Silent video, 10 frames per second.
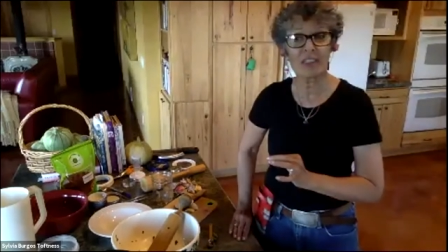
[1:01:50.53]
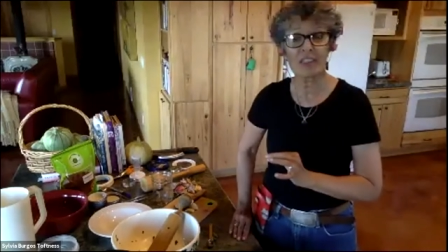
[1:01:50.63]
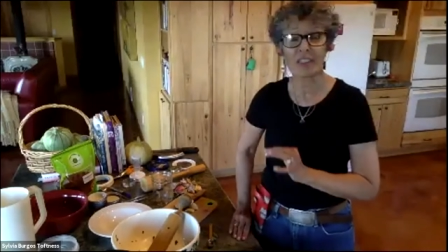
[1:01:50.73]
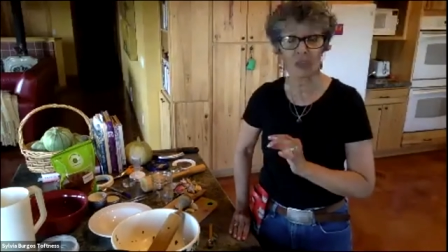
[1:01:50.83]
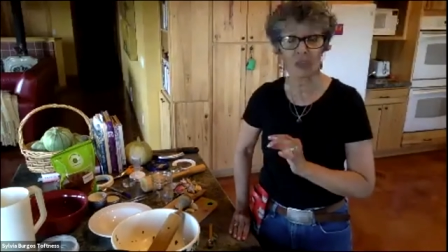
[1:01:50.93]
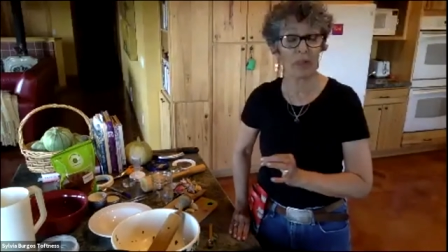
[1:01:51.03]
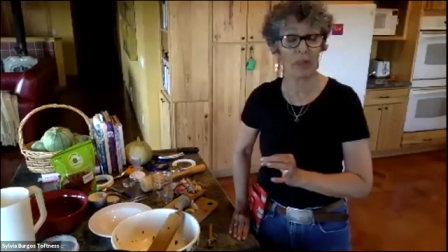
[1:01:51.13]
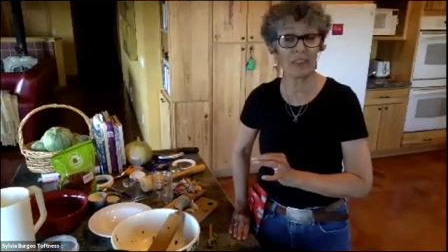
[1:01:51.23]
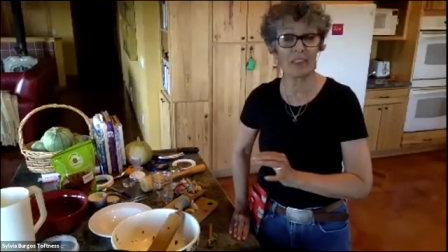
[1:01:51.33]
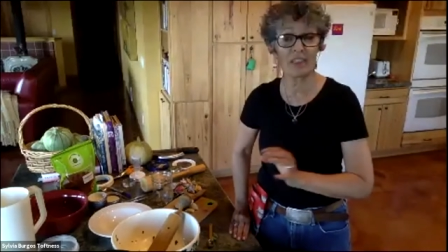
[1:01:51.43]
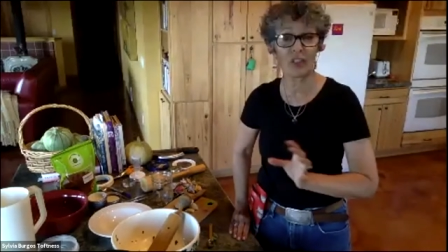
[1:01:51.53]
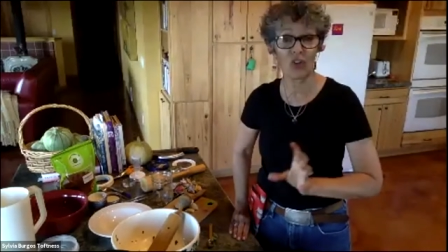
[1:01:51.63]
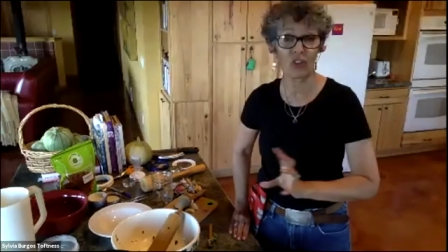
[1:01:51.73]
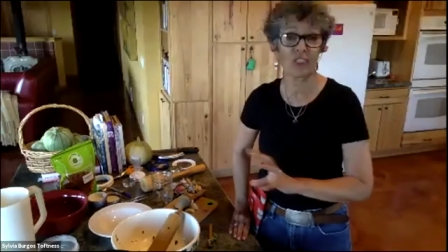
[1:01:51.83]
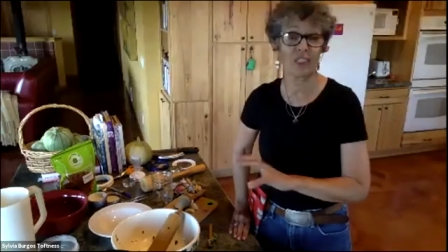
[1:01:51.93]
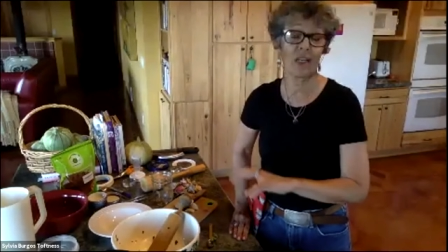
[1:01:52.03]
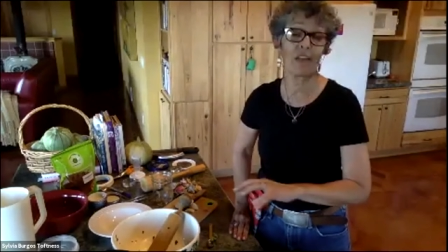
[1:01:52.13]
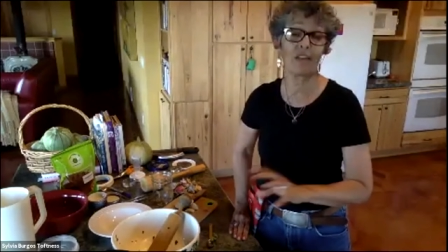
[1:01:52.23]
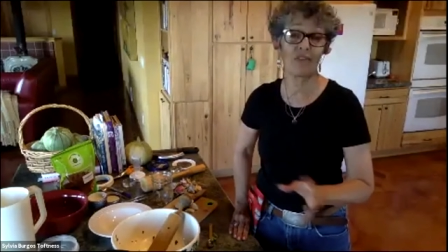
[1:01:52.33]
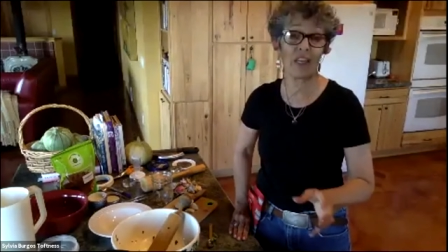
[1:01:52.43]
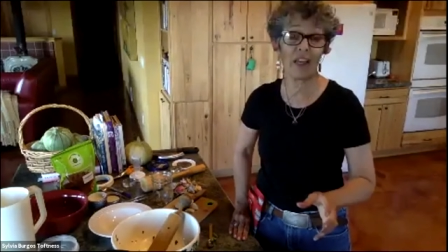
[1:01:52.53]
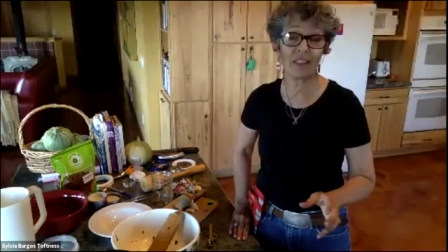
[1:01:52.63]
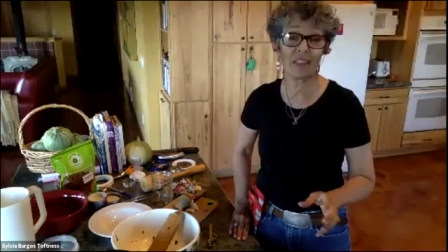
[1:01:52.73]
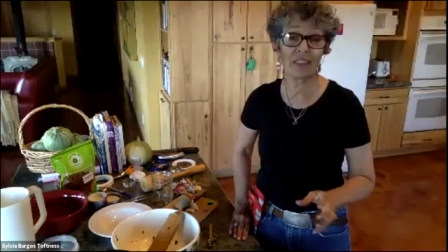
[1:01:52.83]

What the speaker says: a spice alongside of that.